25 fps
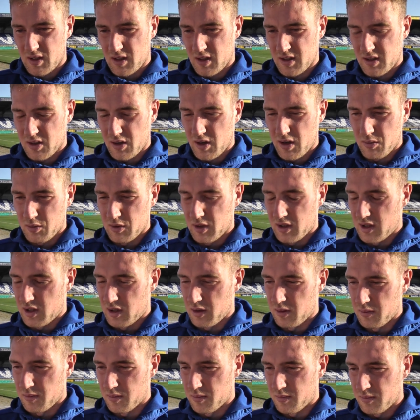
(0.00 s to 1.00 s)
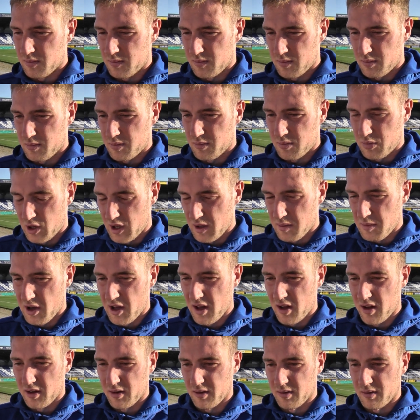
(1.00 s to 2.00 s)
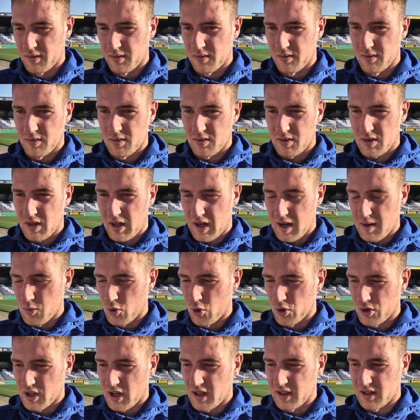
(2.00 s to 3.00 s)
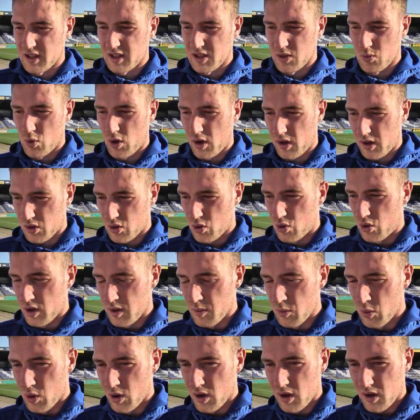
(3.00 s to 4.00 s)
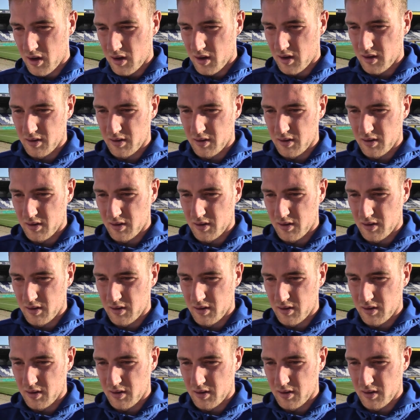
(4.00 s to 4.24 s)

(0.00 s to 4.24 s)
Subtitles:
I still think we need to play better and create more chances and want the goalie more.